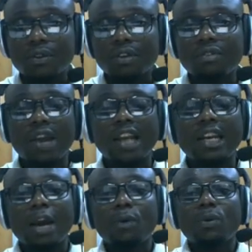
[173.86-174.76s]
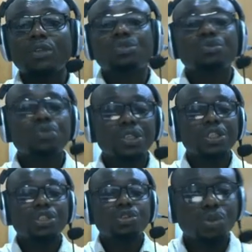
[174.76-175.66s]
find their way too easy
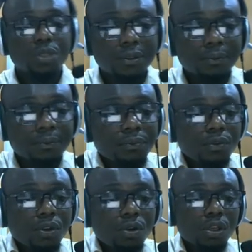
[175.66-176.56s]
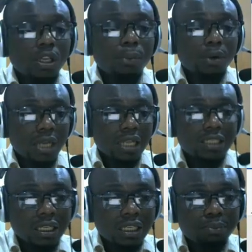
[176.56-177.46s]
through it. Okay, but let's
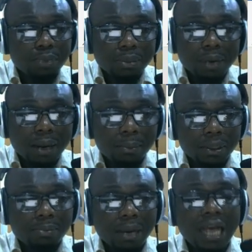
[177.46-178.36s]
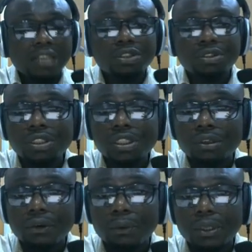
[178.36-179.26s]
take it bit by bit by answering the 3
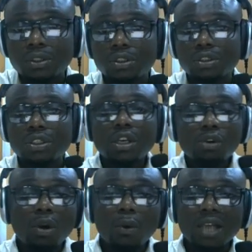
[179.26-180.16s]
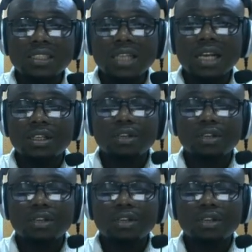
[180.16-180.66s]
questions. When we answer the 3